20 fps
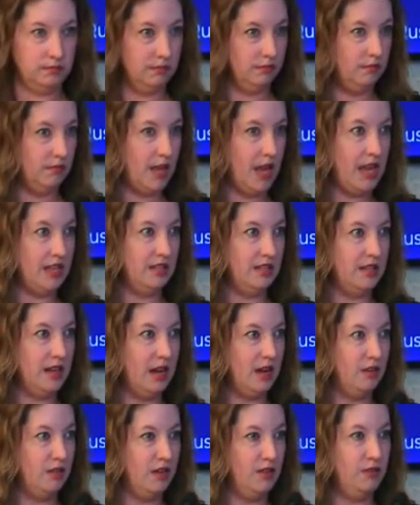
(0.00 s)
hands
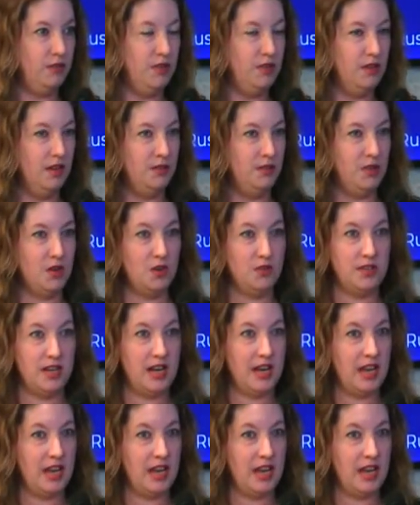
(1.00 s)
down. If you don't take